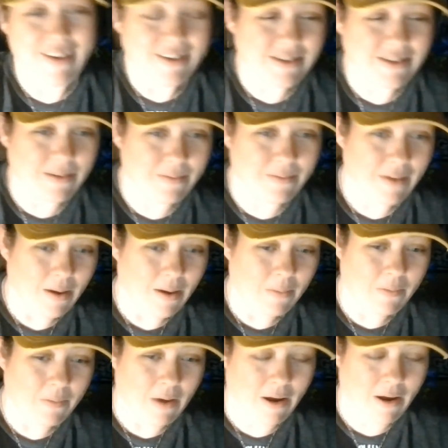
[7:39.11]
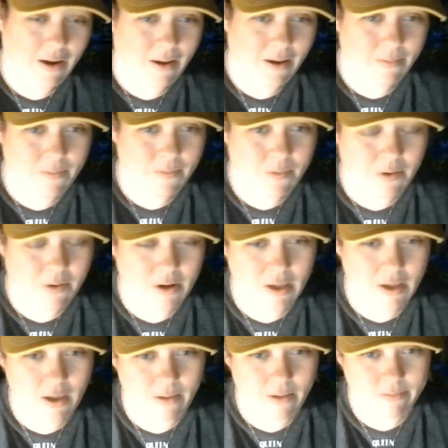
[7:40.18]
some uh,
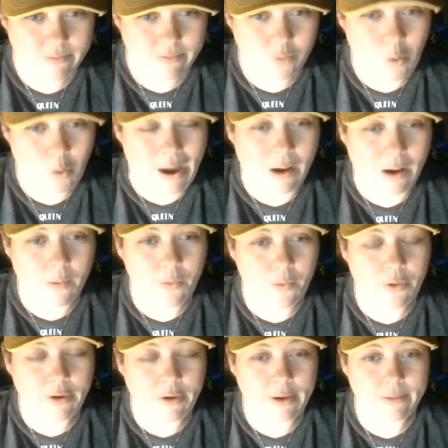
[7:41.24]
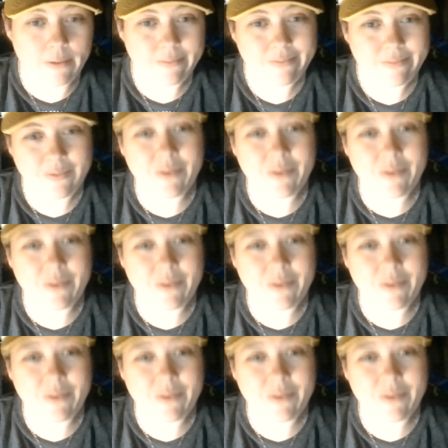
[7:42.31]
pretty wild looking.